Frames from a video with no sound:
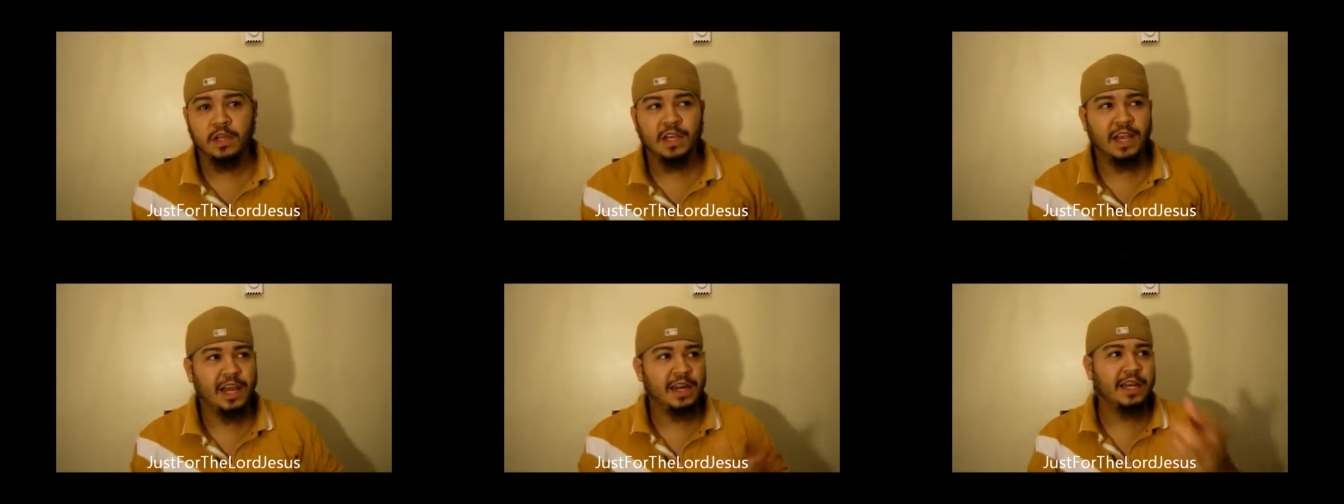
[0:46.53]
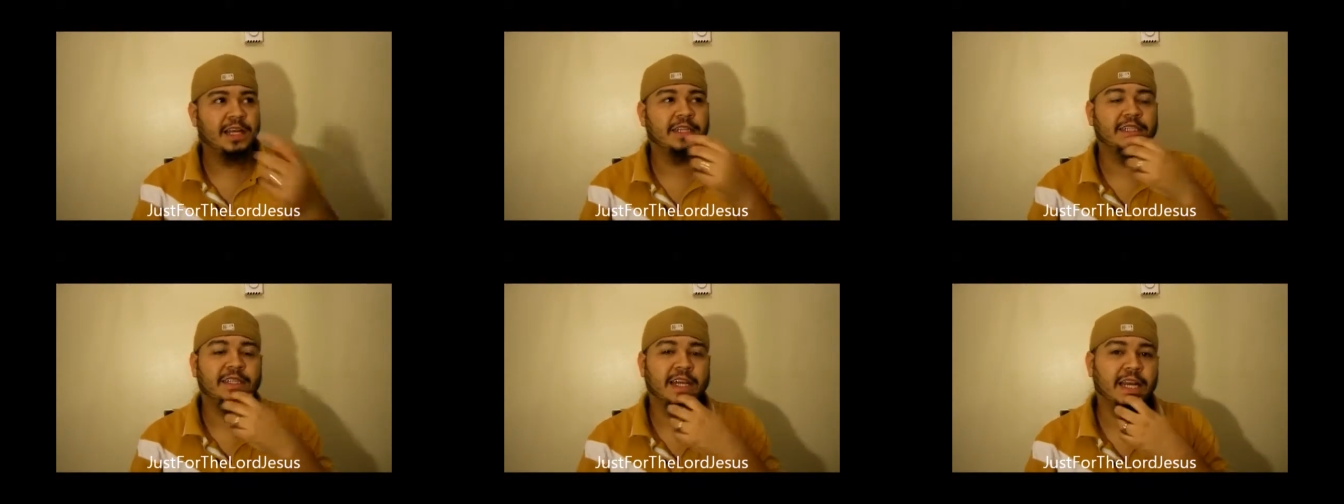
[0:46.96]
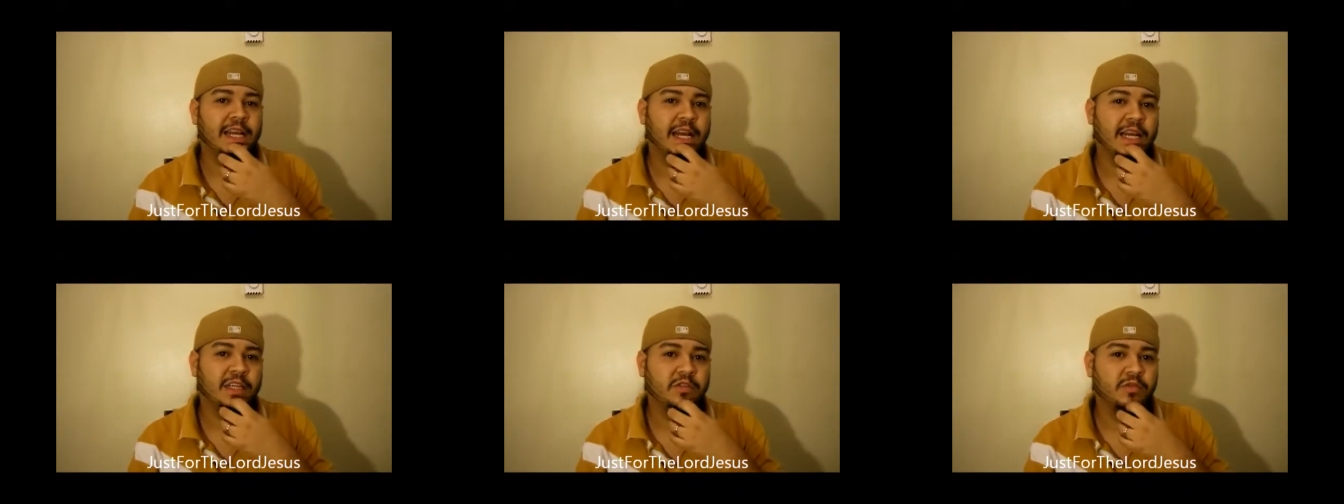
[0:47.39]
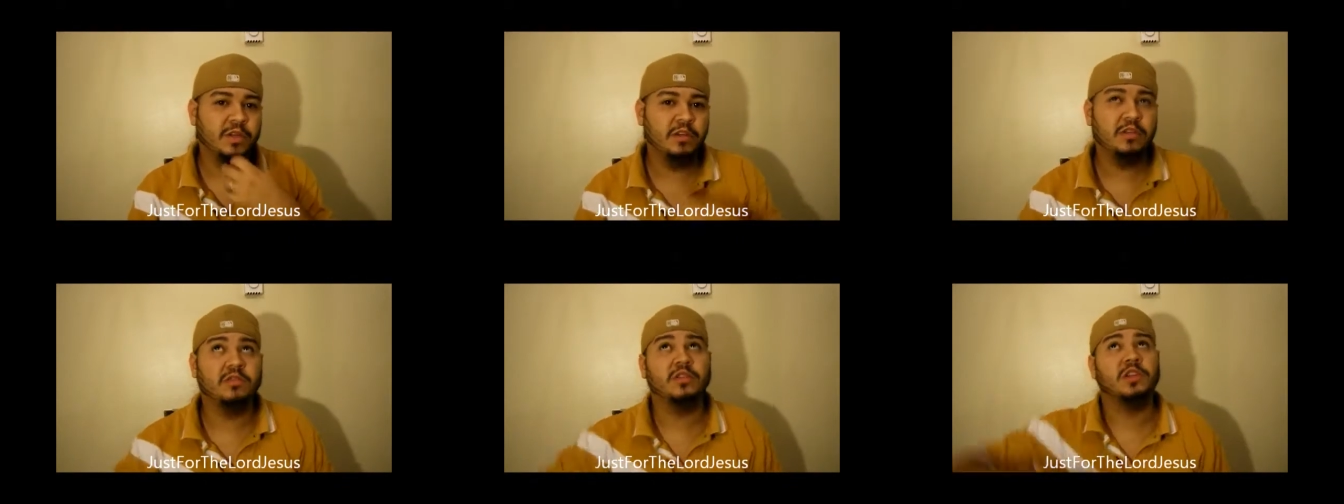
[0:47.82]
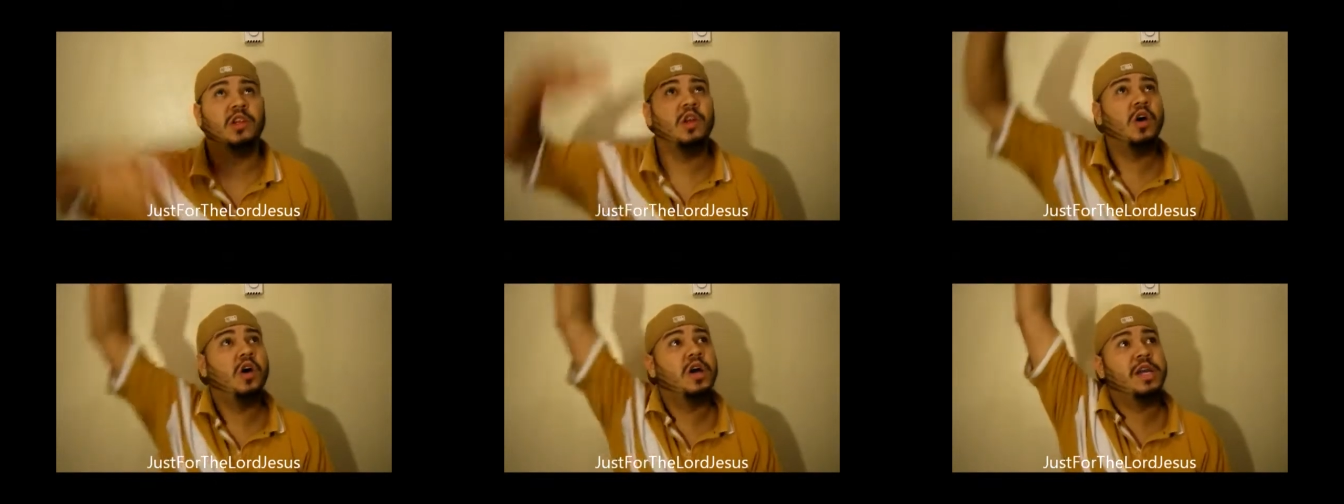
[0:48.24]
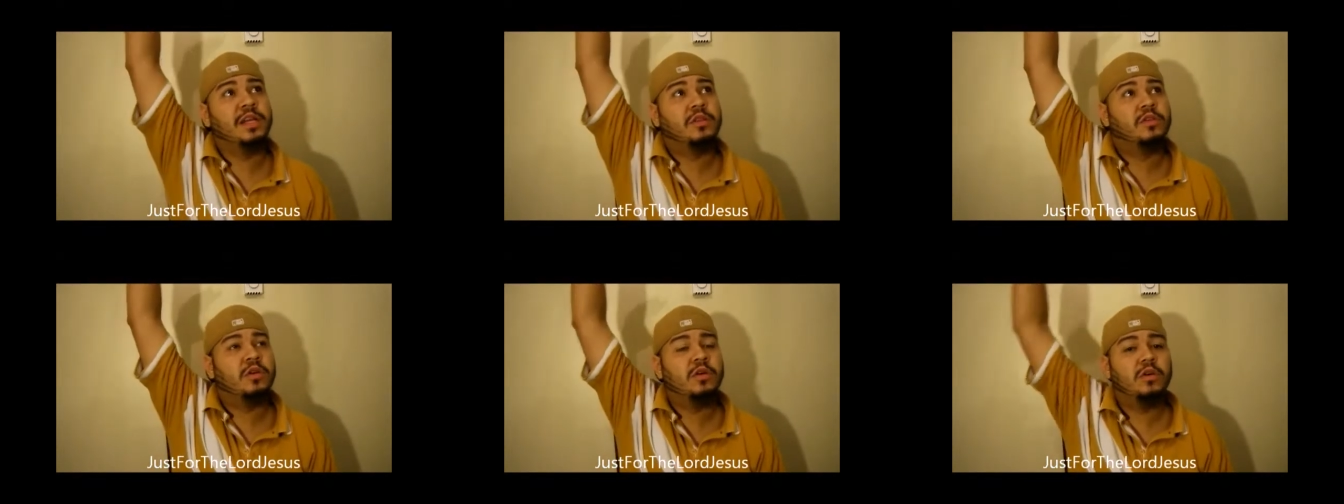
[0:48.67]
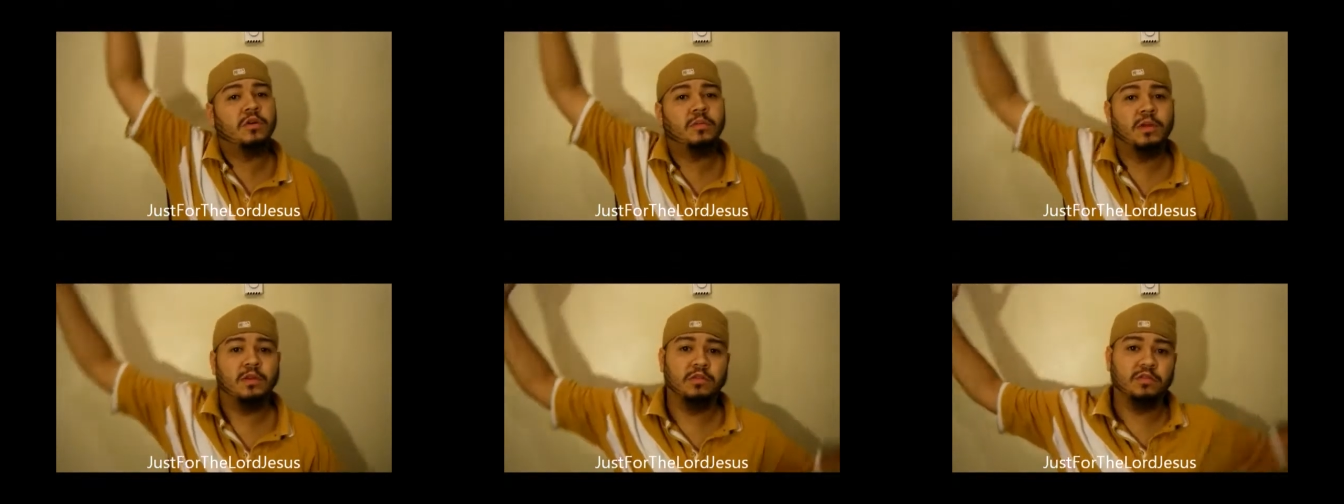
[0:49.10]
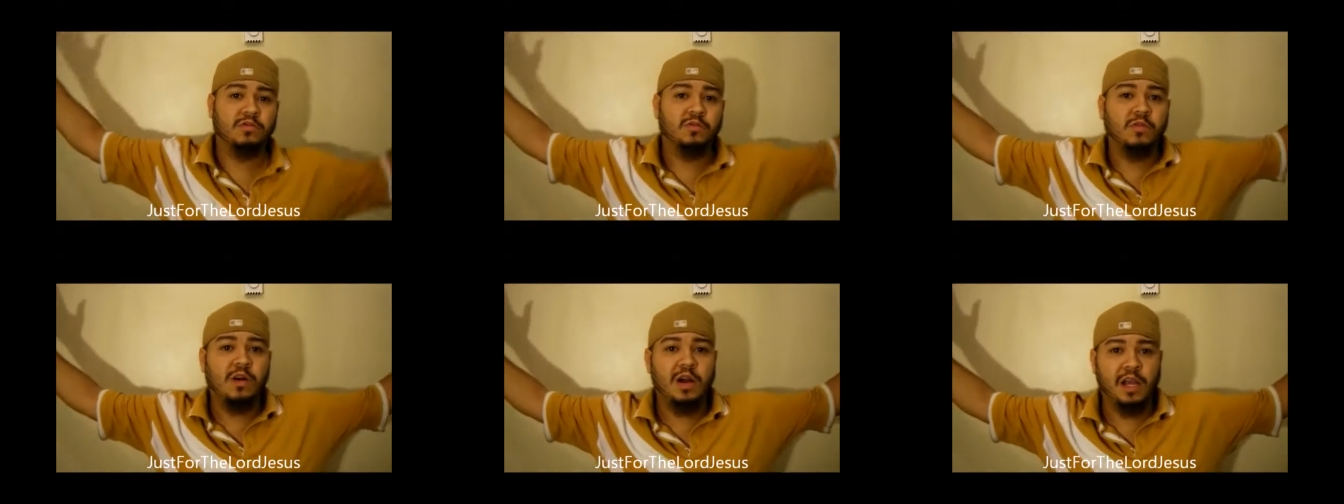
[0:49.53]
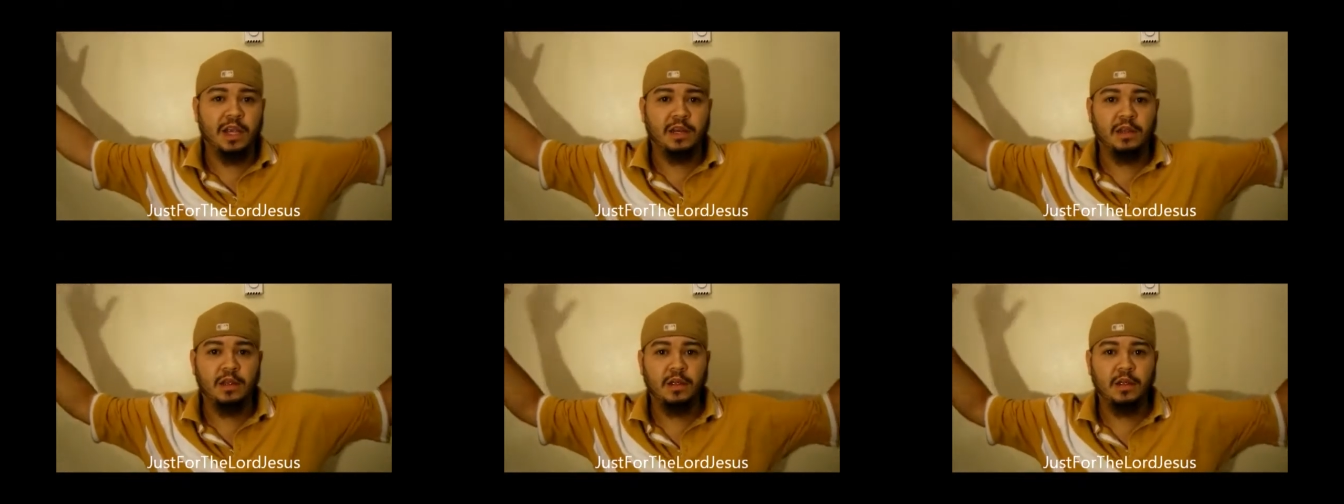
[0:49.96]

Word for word: kind of like a stained glass window. It was long and tall, but it was wide,